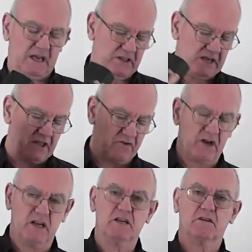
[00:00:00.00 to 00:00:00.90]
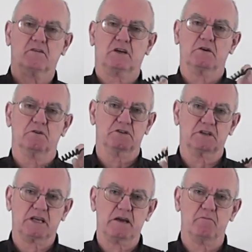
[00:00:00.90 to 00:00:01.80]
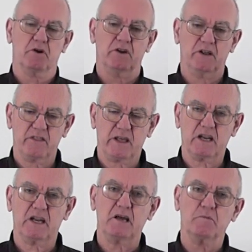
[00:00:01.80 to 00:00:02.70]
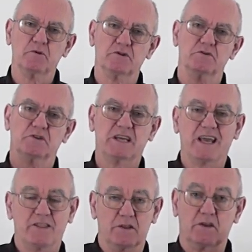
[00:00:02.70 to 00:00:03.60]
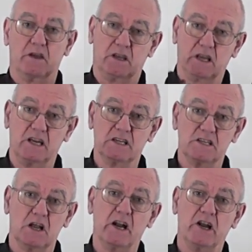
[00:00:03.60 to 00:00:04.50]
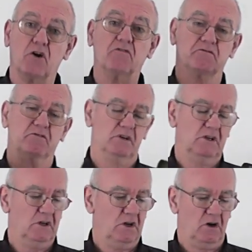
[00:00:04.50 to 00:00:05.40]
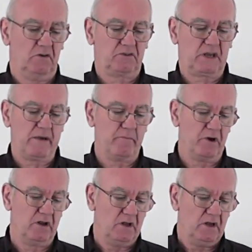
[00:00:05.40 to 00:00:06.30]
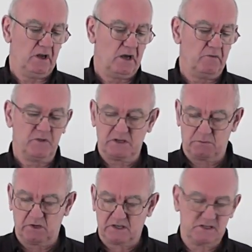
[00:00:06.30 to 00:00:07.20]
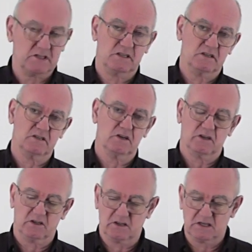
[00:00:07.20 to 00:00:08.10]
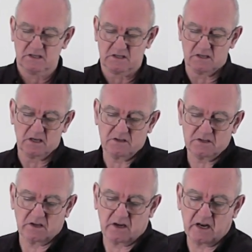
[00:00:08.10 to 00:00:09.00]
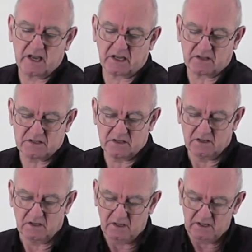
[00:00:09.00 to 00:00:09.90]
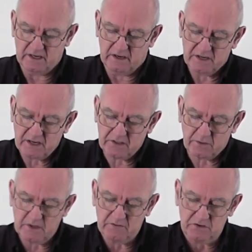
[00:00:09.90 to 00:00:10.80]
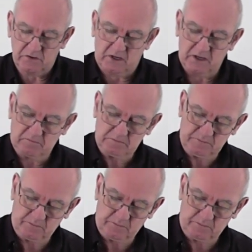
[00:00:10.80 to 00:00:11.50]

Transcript: and the other end go onto the camera. Now that enables you to get it slightly off camera. These will exist in certain lengths. Now another way of doing it